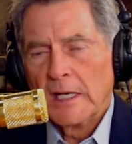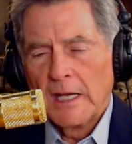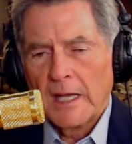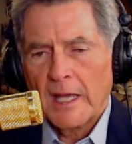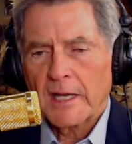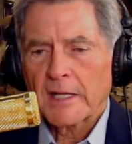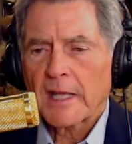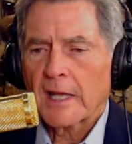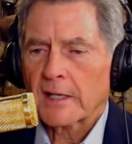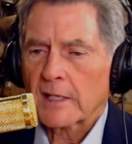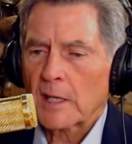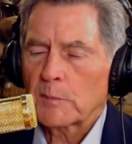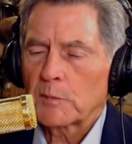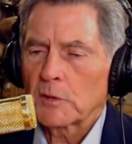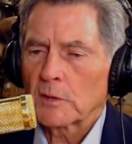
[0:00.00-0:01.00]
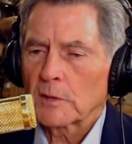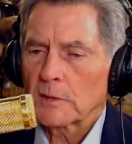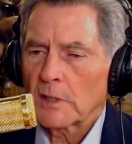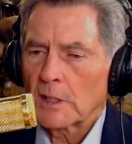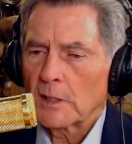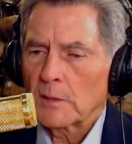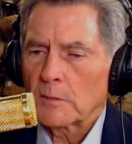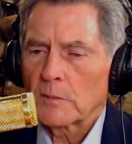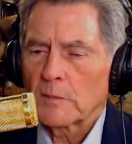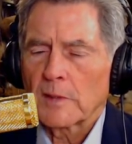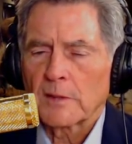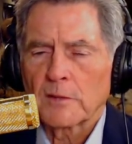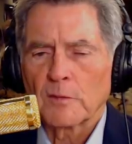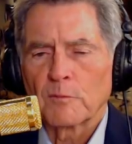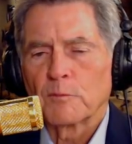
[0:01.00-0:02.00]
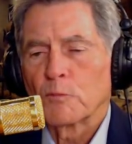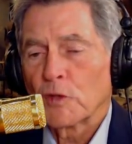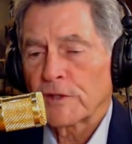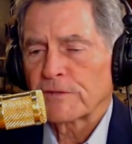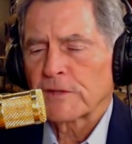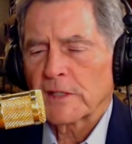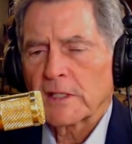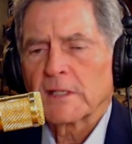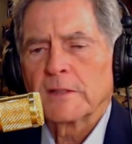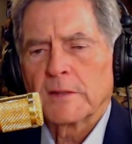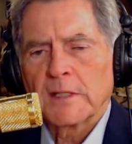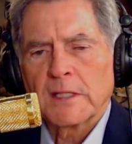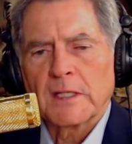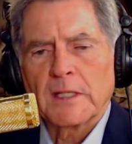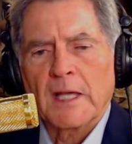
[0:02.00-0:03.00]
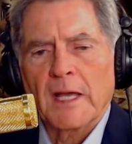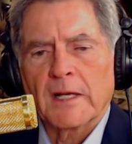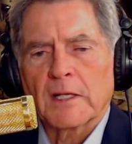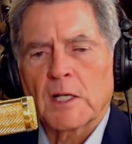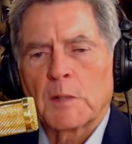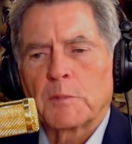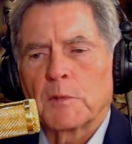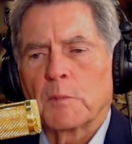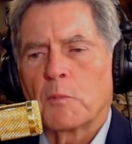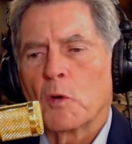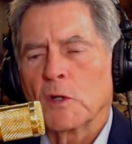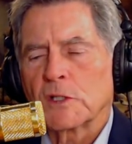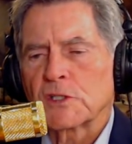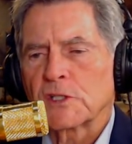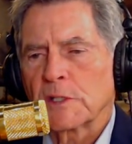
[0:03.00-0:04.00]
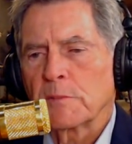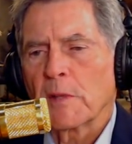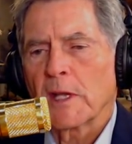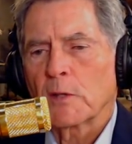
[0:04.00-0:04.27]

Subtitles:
And he had a couple, briefly, he had a couple of points he made.